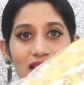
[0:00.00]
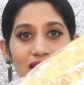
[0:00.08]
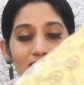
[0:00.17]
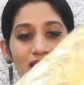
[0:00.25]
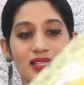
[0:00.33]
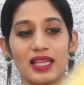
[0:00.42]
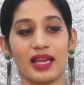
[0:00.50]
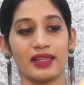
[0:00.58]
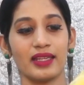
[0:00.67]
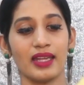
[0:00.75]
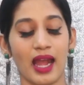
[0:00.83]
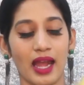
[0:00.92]
It's the
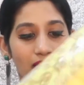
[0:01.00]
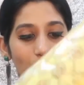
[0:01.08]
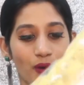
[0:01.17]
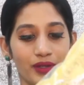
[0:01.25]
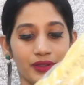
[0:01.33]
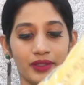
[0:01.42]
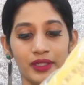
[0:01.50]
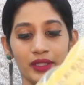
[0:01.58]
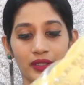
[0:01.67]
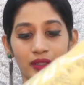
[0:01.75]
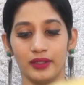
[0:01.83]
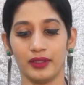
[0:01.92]
saree I ordered.
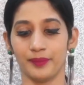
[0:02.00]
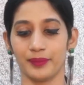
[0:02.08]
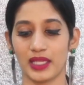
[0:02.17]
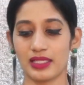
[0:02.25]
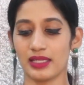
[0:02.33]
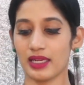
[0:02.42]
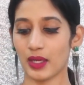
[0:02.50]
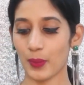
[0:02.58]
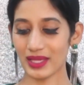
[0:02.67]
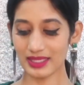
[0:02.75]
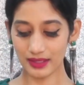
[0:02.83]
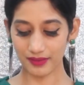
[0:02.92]
It's a
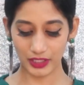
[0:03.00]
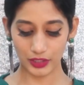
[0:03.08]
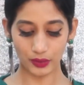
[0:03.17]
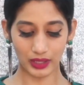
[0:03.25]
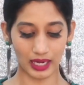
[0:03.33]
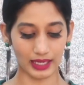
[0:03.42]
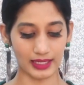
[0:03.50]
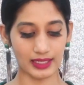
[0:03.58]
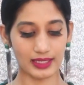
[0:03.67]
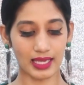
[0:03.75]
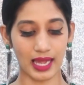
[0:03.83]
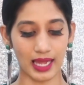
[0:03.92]
requested video,
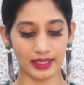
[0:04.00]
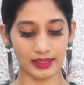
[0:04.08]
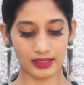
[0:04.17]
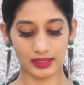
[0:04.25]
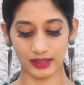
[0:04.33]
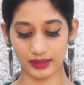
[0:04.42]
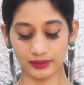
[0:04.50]
guys, and